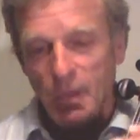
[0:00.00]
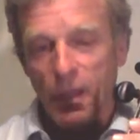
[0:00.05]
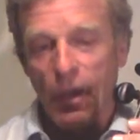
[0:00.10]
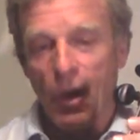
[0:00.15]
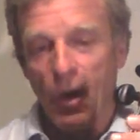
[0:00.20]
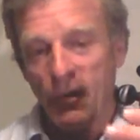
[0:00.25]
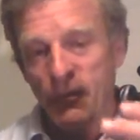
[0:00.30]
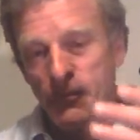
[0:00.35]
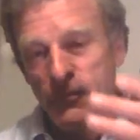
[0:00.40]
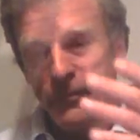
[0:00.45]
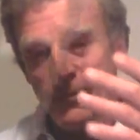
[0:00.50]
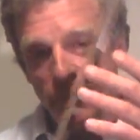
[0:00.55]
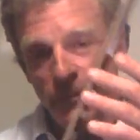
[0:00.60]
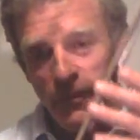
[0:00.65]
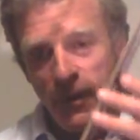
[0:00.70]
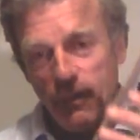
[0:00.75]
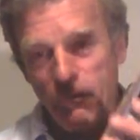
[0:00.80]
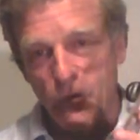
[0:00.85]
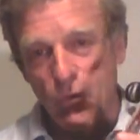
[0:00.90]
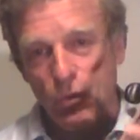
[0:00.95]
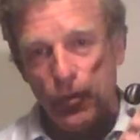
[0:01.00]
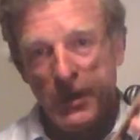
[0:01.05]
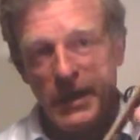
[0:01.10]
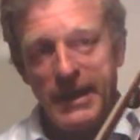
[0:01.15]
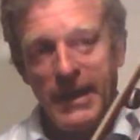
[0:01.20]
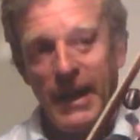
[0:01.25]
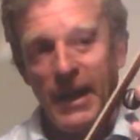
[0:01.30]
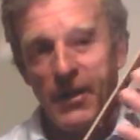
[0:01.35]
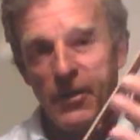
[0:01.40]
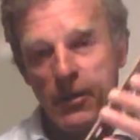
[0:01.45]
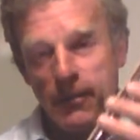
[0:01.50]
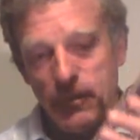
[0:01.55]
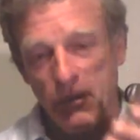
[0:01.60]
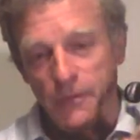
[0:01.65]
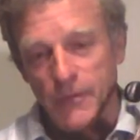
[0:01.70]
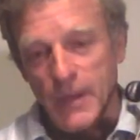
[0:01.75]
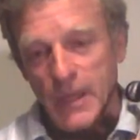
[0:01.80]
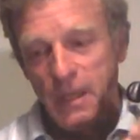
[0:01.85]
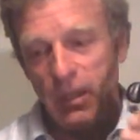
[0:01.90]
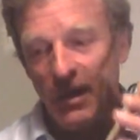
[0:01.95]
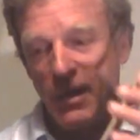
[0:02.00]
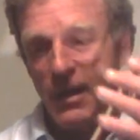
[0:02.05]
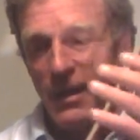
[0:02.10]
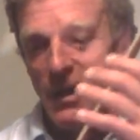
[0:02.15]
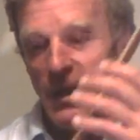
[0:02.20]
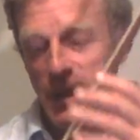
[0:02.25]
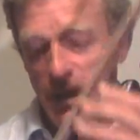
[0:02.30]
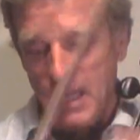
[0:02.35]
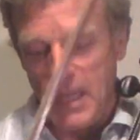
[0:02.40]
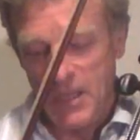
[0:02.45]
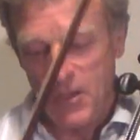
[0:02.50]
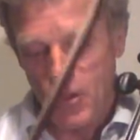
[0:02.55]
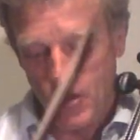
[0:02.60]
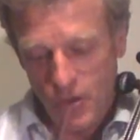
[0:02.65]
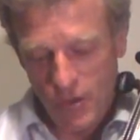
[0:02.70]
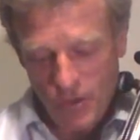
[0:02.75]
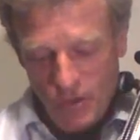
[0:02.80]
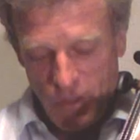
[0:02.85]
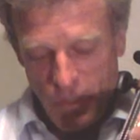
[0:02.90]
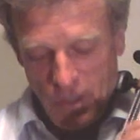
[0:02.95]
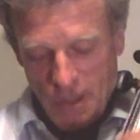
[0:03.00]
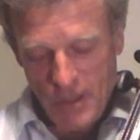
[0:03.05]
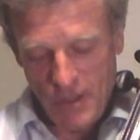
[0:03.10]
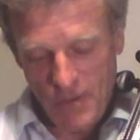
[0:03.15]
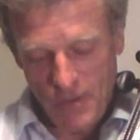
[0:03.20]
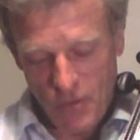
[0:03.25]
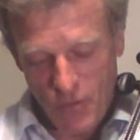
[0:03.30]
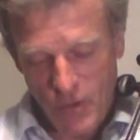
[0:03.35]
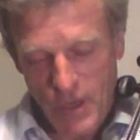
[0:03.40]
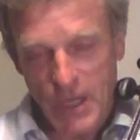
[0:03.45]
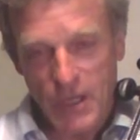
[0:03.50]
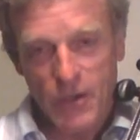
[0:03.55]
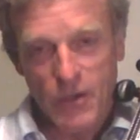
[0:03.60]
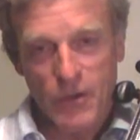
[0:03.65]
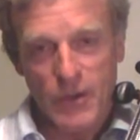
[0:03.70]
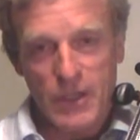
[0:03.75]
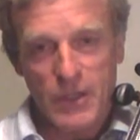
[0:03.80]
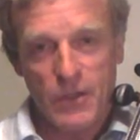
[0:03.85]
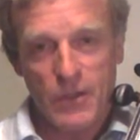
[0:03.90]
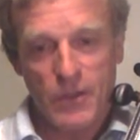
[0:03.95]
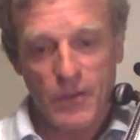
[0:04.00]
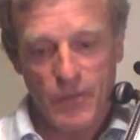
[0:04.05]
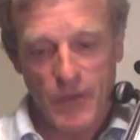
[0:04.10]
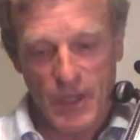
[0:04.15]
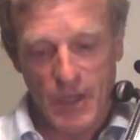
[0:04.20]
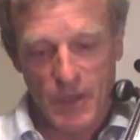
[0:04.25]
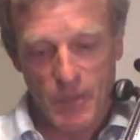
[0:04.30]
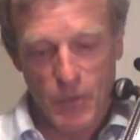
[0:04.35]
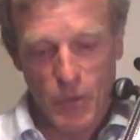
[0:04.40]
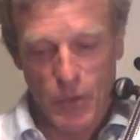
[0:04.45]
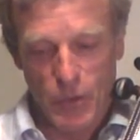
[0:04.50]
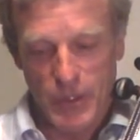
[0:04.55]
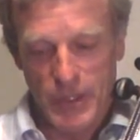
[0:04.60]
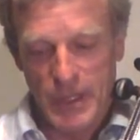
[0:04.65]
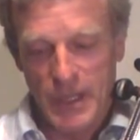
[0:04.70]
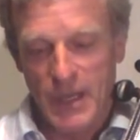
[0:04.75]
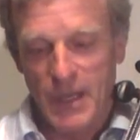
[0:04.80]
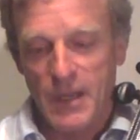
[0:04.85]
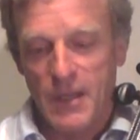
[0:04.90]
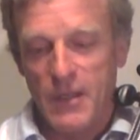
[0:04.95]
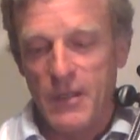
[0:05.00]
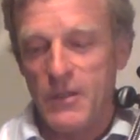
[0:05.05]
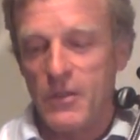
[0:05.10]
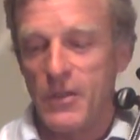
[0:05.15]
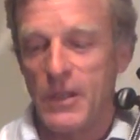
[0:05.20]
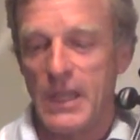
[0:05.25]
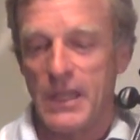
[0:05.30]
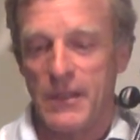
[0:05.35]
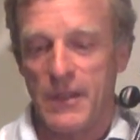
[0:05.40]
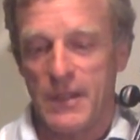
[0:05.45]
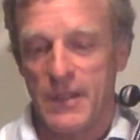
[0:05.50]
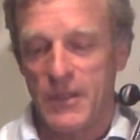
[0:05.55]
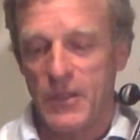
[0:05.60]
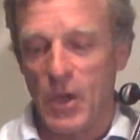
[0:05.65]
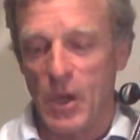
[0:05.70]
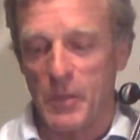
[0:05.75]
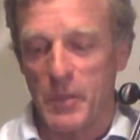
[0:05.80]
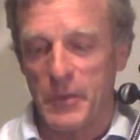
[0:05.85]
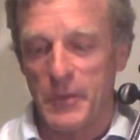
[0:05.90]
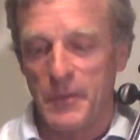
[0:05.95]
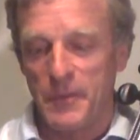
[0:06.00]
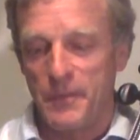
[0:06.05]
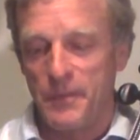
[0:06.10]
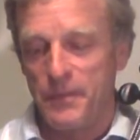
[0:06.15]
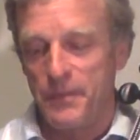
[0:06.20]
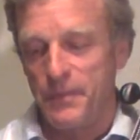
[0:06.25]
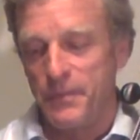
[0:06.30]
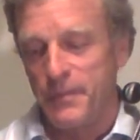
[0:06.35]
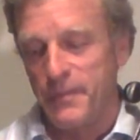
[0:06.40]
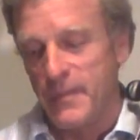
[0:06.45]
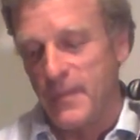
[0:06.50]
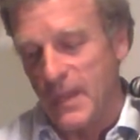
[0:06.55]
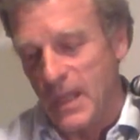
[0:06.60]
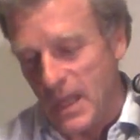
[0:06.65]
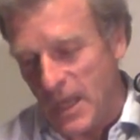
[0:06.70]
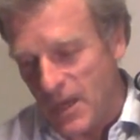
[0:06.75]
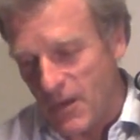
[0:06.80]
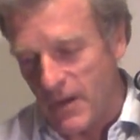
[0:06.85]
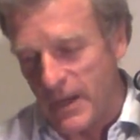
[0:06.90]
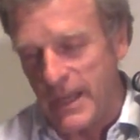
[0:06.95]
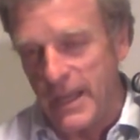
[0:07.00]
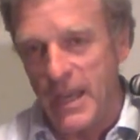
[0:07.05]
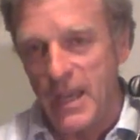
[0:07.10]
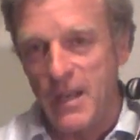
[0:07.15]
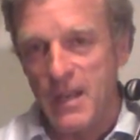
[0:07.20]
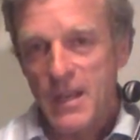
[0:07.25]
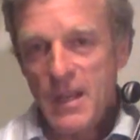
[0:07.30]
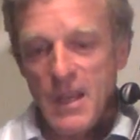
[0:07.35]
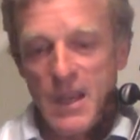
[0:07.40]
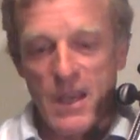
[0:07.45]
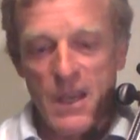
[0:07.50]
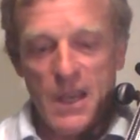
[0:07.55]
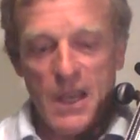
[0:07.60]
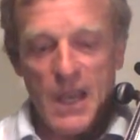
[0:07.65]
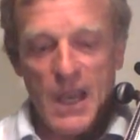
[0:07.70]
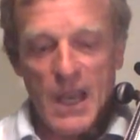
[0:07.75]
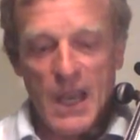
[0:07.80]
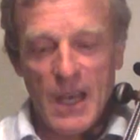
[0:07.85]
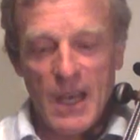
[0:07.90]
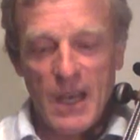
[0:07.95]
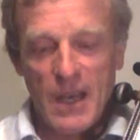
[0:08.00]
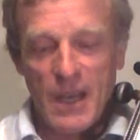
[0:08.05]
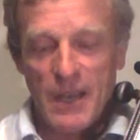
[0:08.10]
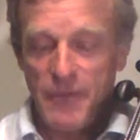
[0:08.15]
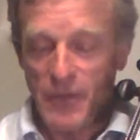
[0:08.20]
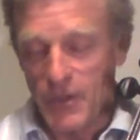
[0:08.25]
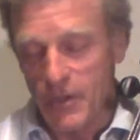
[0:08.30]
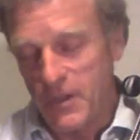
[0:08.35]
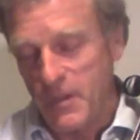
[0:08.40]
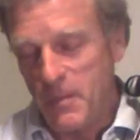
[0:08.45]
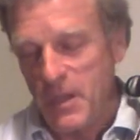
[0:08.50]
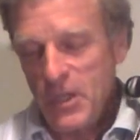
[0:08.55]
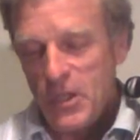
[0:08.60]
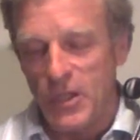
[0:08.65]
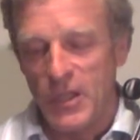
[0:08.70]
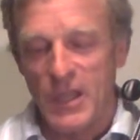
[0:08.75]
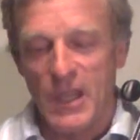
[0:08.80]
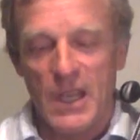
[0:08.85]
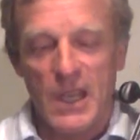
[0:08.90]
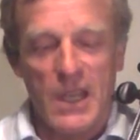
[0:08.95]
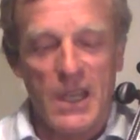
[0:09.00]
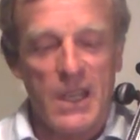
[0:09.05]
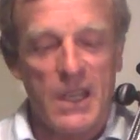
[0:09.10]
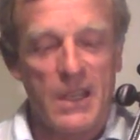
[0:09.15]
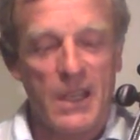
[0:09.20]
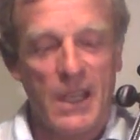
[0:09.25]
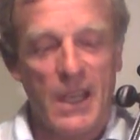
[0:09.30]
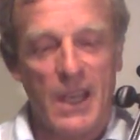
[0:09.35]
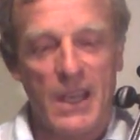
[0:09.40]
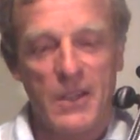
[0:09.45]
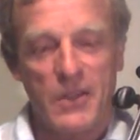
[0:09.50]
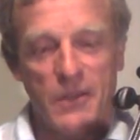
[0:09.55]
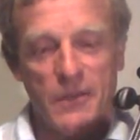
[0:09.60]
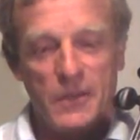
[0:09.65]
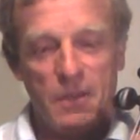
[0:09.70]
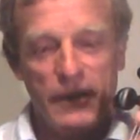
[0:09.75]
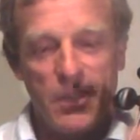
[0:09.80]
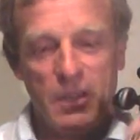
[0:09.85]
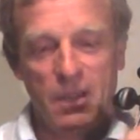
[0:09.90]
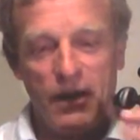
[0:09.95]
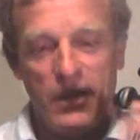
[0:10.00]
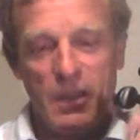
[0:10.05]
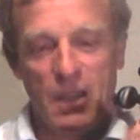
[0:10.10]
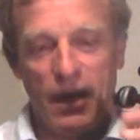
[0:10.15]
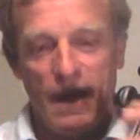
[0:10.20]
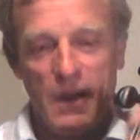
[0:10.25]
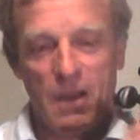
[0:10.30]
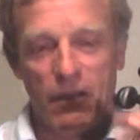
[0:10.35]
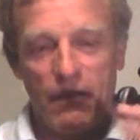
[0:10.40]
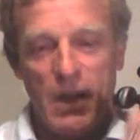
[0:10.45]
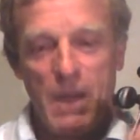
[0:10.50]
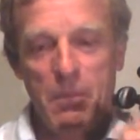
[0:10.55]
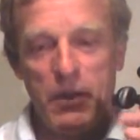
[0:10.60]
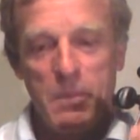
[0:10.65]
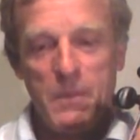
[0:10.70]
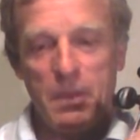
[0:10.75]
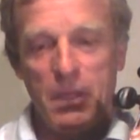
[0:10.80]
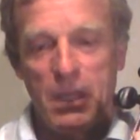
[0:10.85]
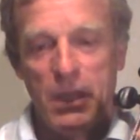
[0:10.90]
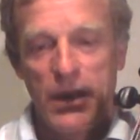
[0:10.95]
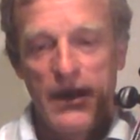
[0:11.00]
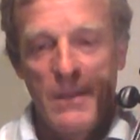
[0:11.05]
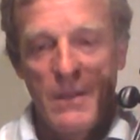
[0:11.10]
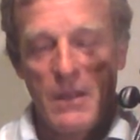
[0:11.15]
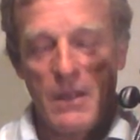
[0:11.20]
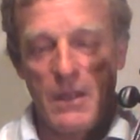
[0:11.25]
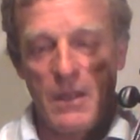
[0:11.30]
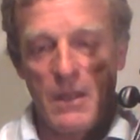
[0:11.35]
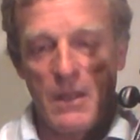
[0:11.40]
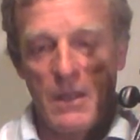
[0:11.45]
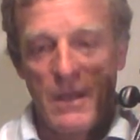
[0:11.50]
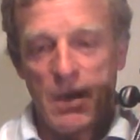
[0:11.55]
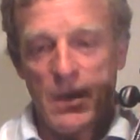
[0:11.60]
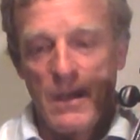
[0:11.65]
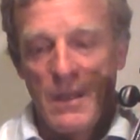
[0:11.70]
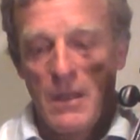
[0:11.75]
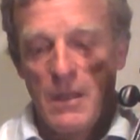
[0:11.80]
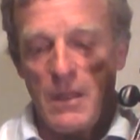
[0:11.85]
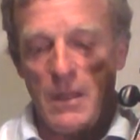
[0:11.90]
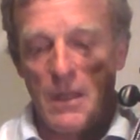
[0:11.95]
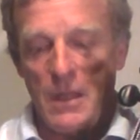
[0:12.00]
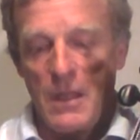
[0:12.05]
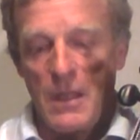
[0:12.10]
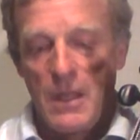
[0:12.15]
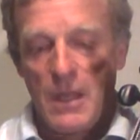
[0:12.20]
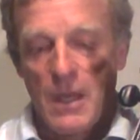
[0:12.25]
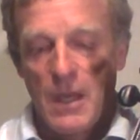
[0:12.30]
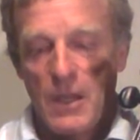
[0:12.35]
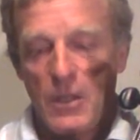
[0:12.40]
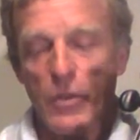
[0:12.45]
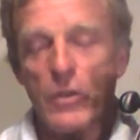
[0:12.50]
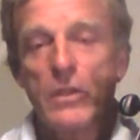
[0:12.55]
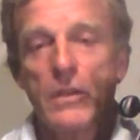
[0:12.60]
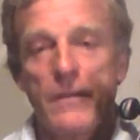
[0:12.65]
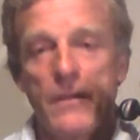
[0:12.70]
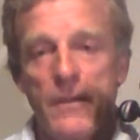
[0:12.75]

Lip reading: of drawing down of the finger into the string or into the fingerboard to get the stop. Here again, I forgot to mention, in the case of the rapid play, the use of